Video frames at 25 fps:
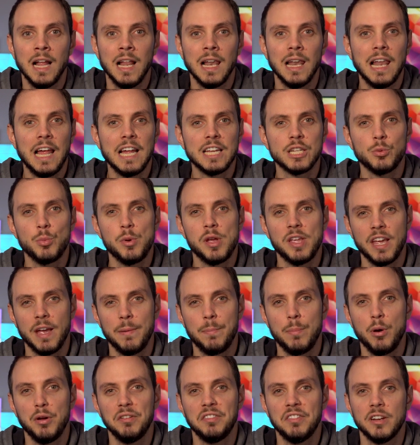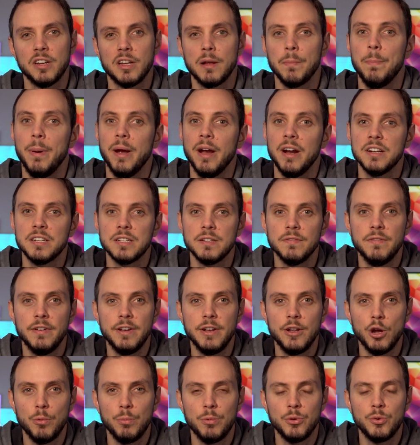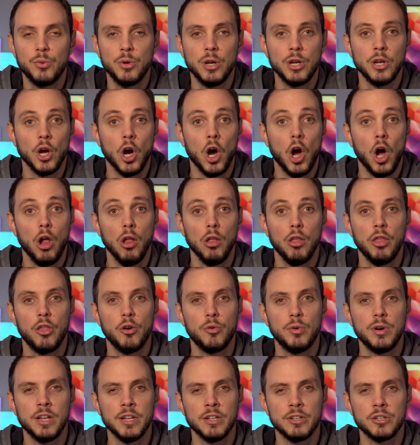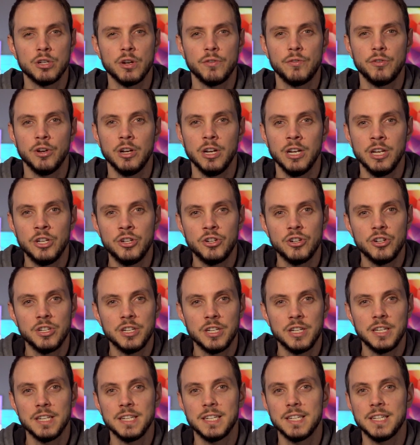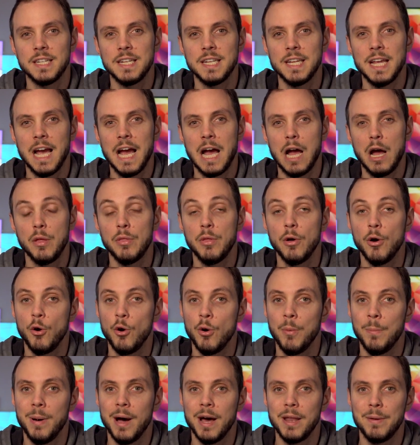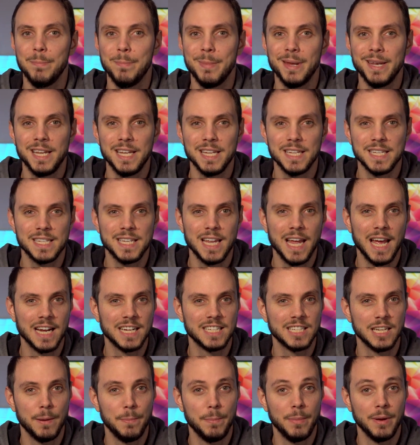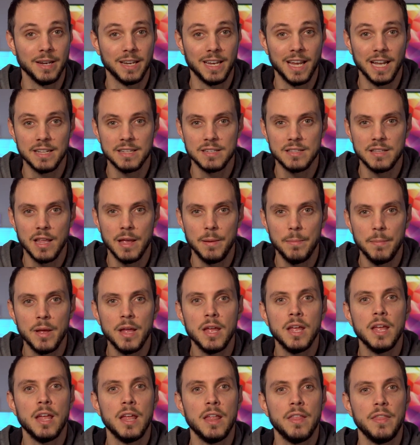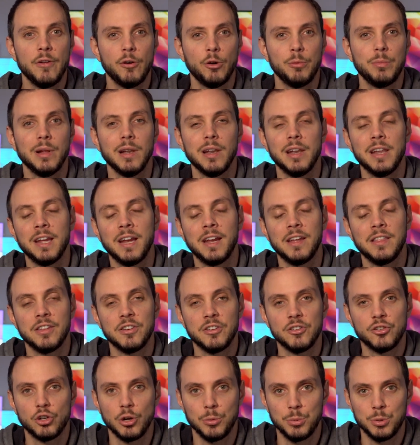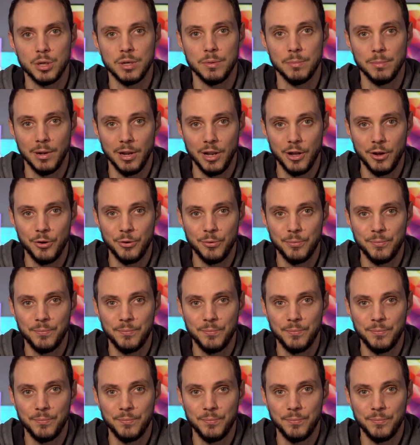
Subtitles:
Last week I posted a comparison video between all 3, so if you're interested to see how the HomePod Mini stacks up against them, there will be a link in the description below.